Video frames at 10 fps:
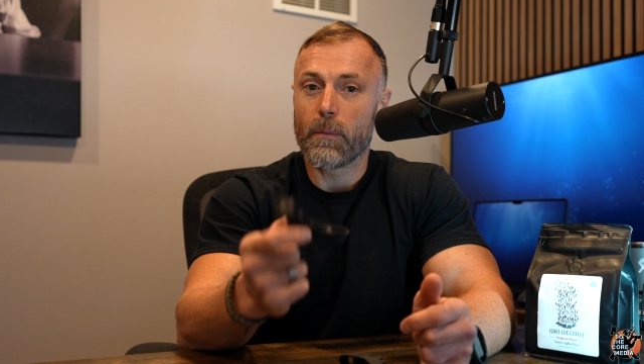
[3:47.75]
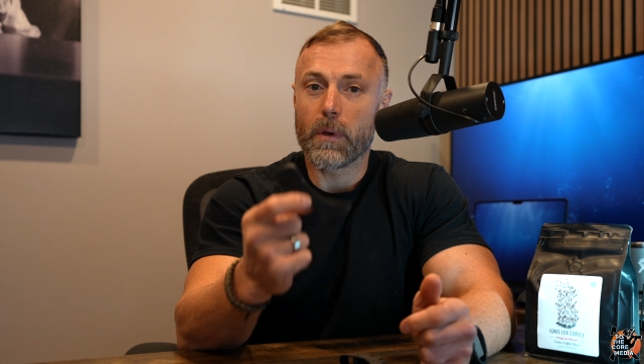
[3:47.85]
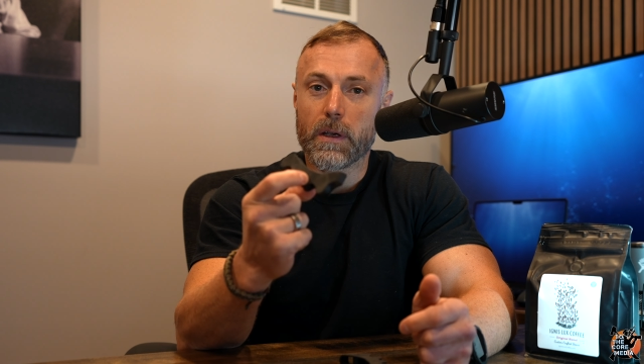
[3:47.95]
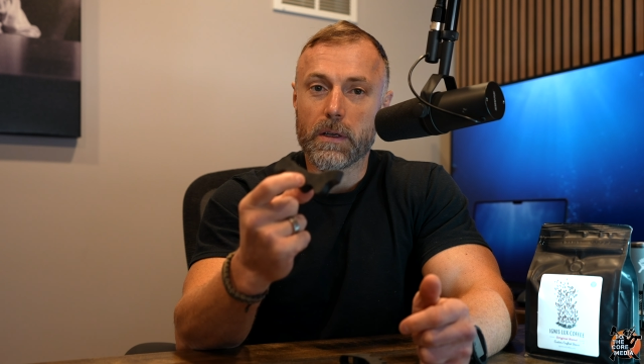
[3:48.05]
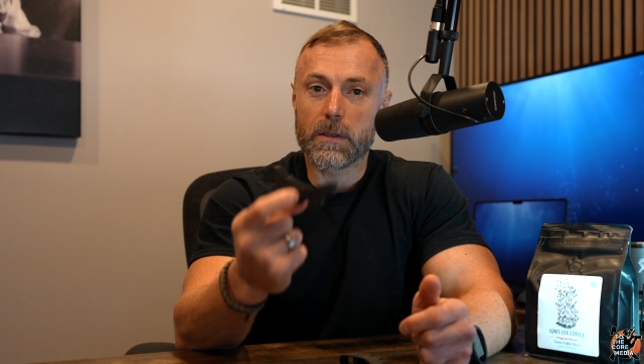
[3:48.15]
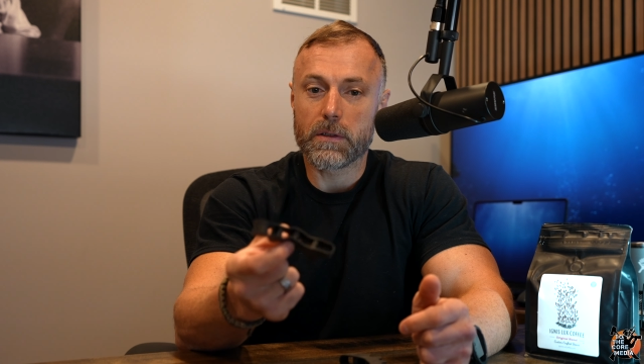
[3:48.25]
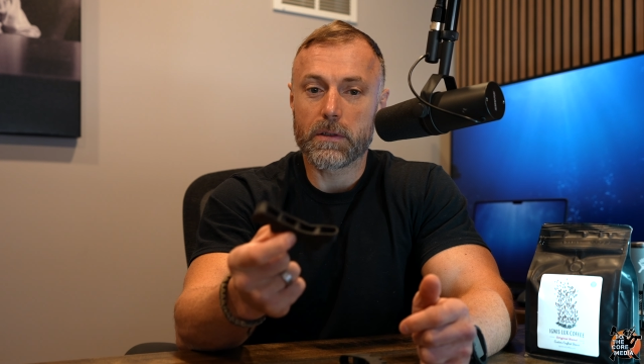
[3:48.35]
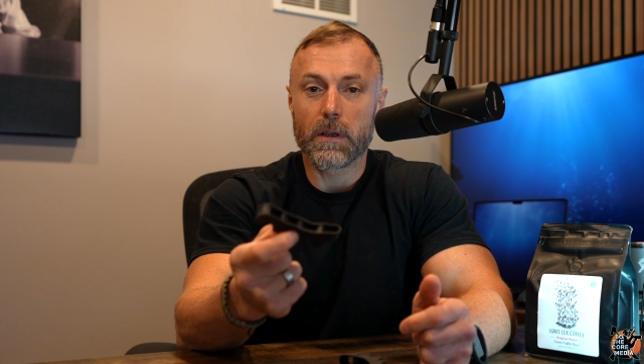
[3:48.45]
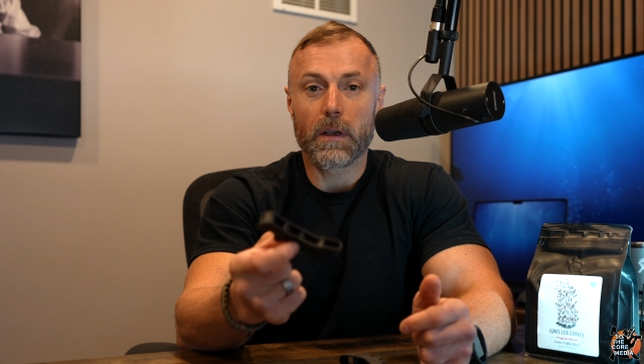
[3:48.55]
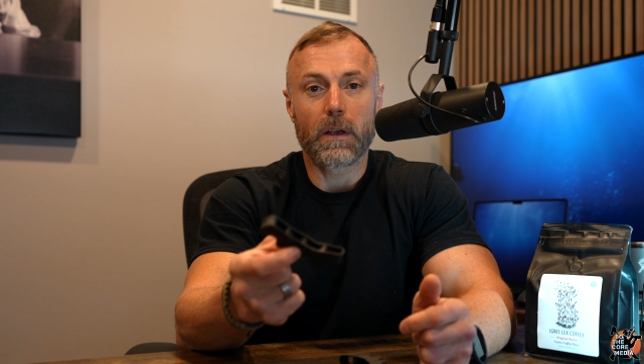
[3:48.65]

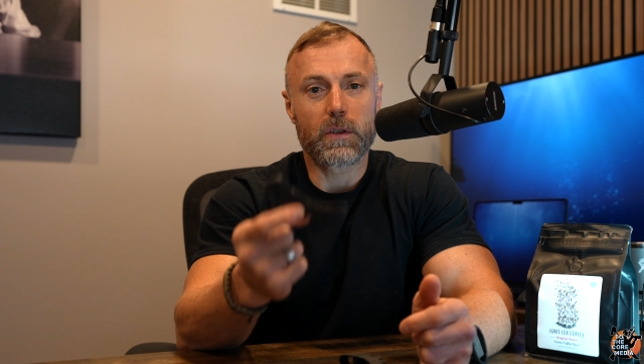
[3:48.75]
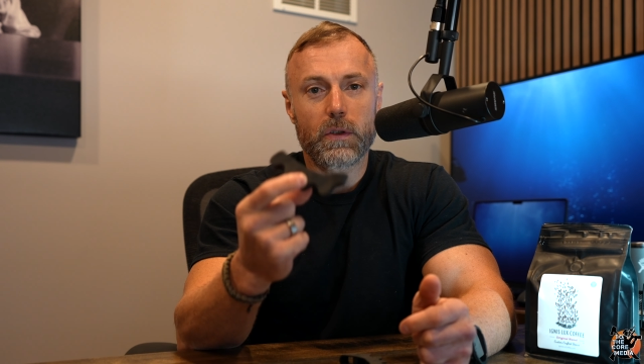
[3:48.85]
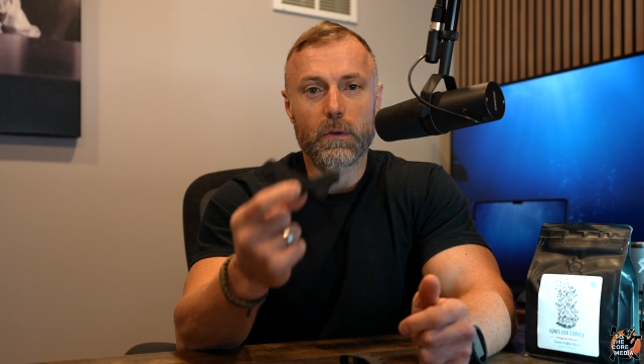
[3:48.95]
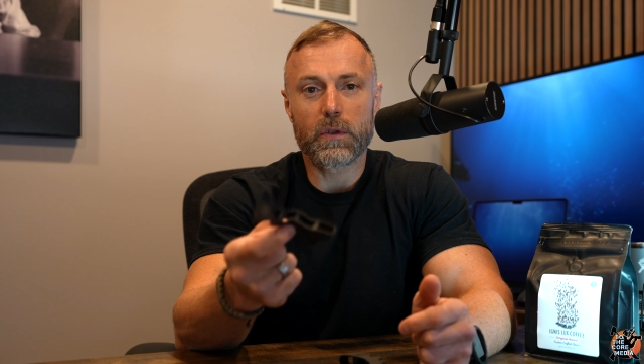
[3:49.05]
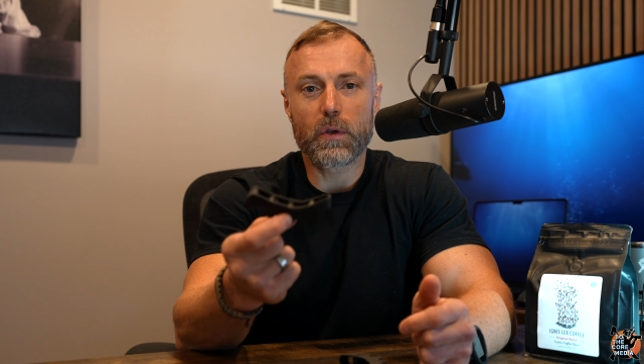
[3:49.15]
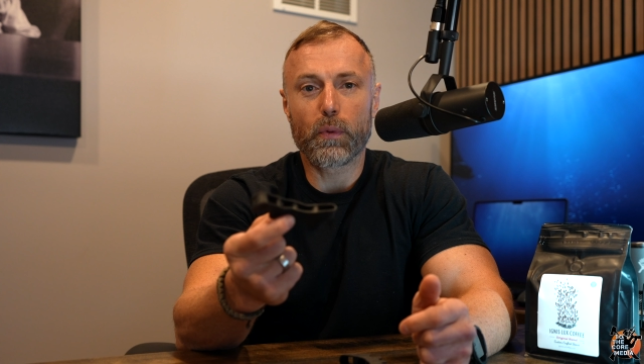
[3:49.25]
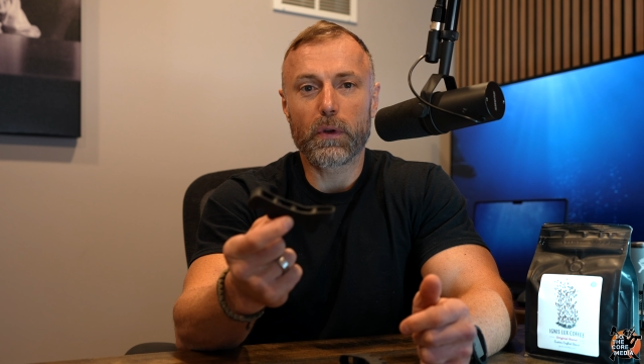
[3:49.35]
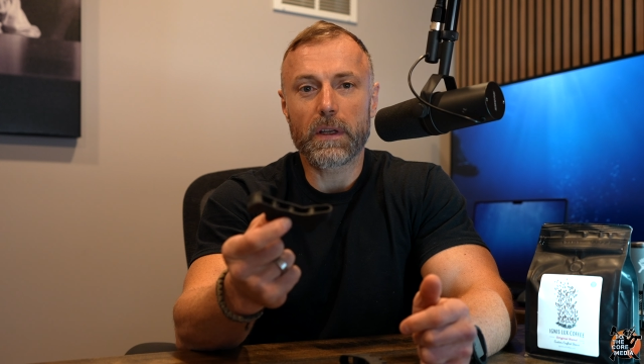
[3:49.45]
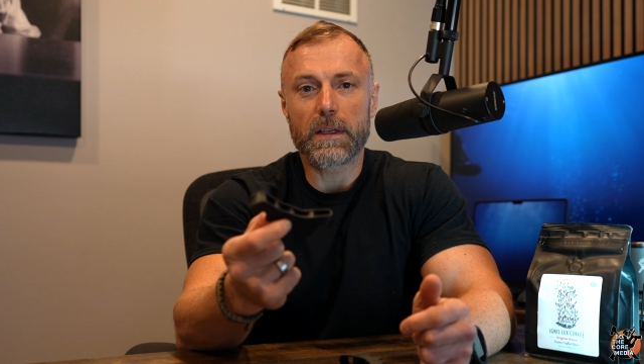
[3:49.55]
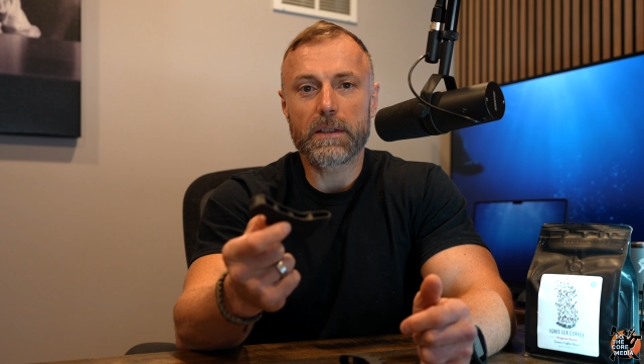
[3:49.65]
because as soon as you
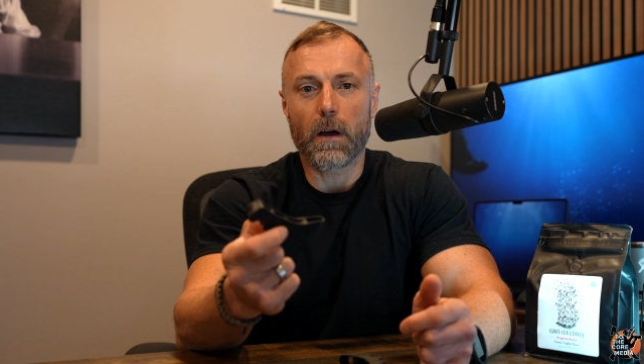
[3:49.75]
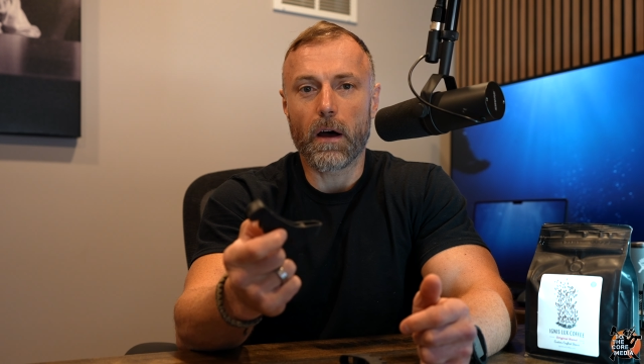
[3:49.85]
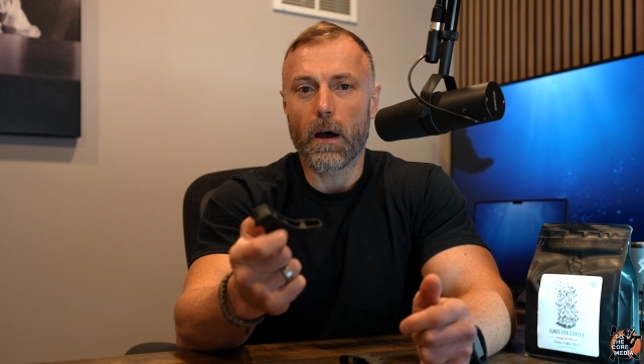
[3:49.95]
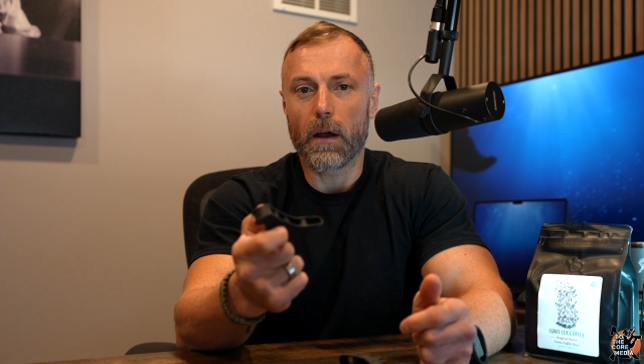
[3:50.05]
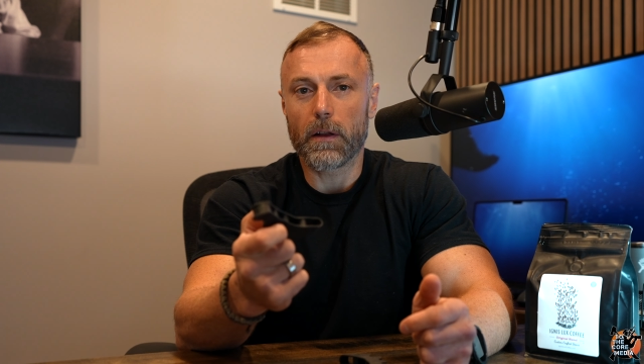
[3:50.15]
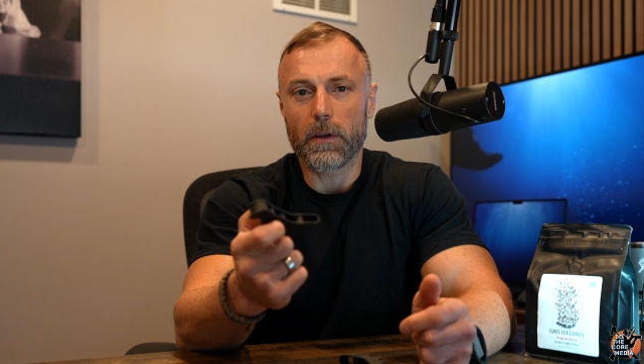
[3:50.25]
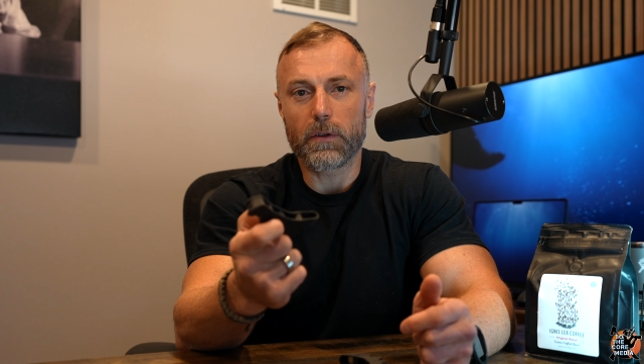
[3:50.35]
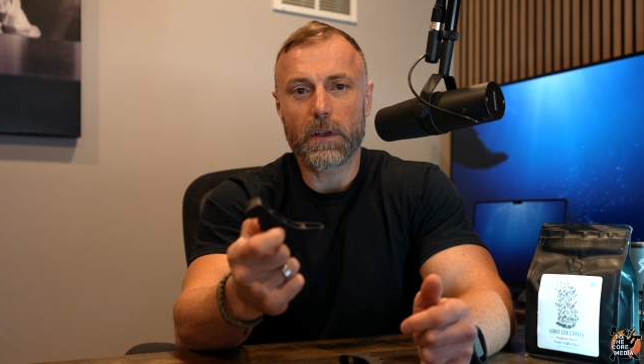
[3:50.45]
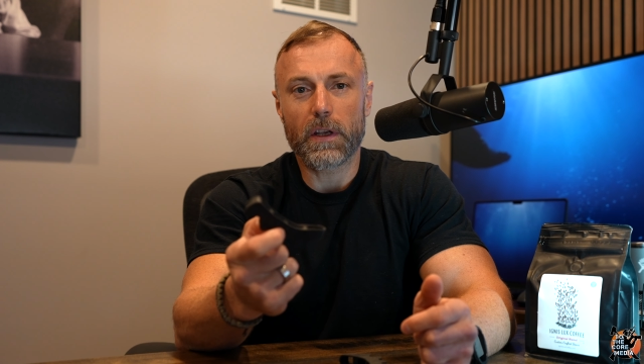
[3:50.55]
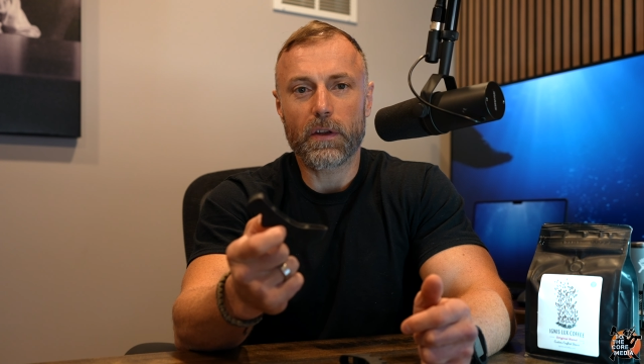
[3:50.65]
put these on and
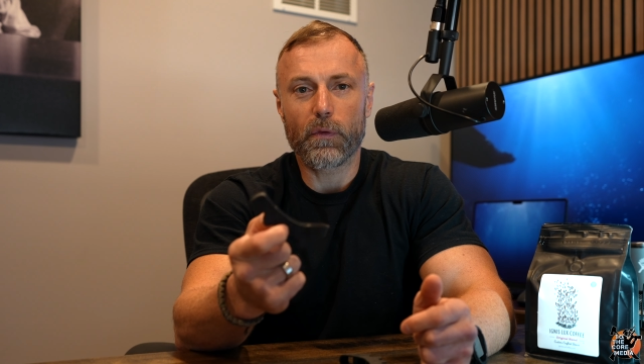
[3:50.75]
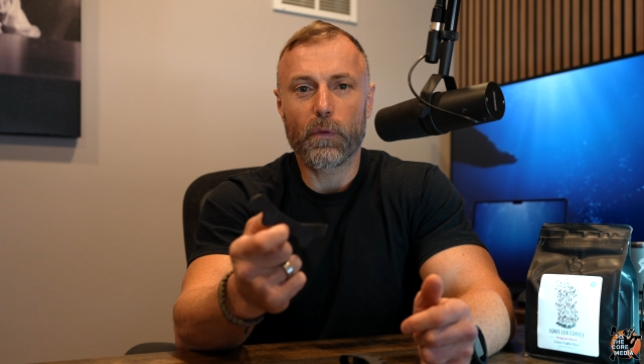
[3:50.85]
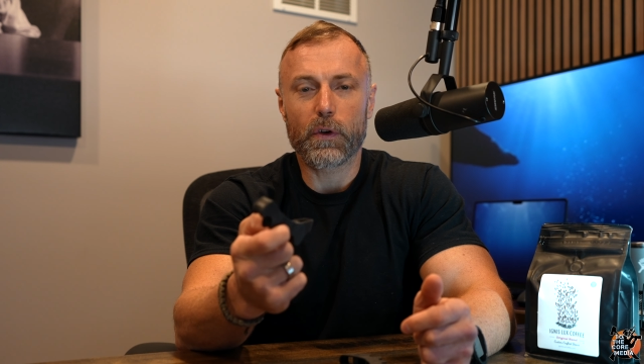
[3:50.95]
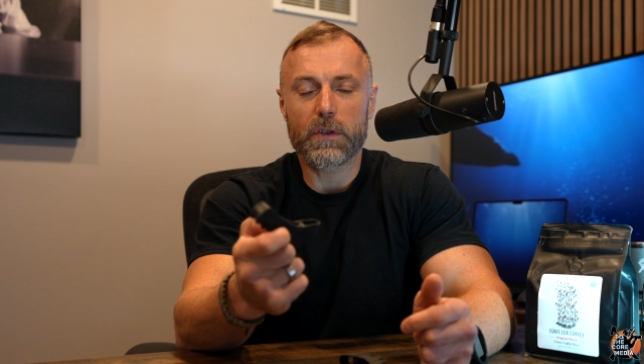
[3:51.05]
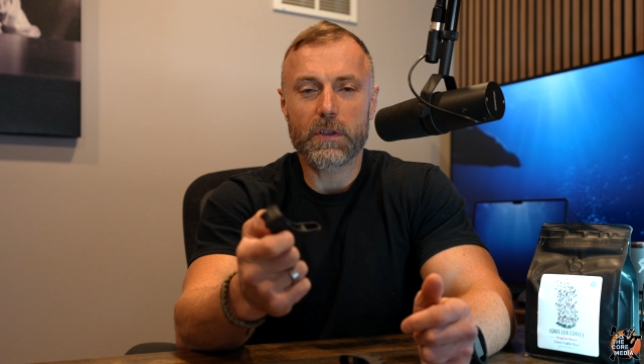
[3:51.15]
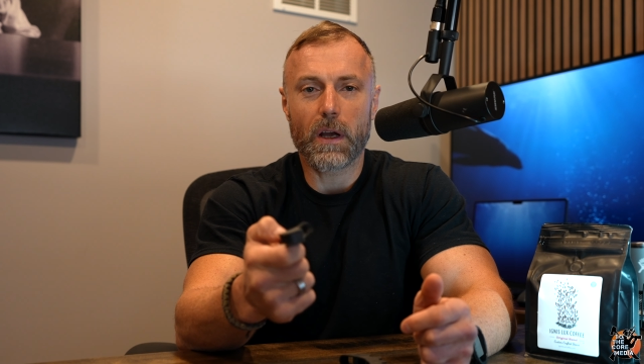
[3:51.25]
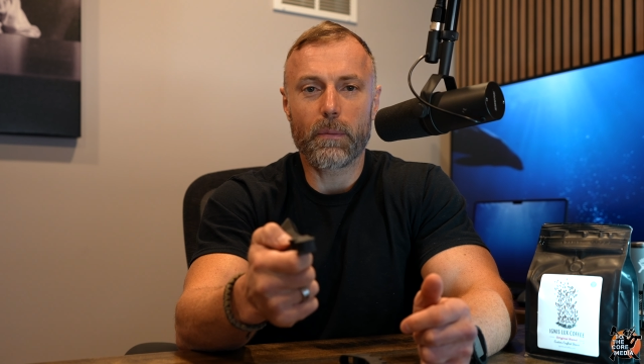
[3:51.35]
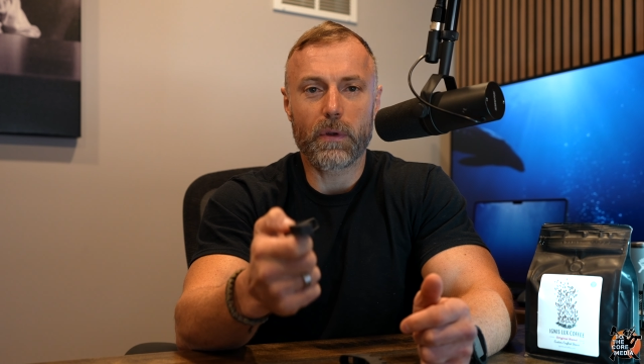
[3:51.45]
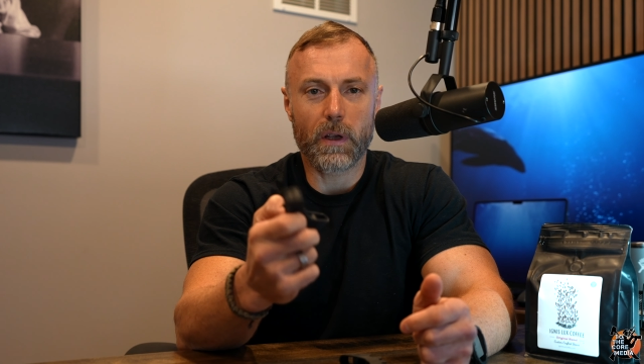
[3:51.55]
you take your first step,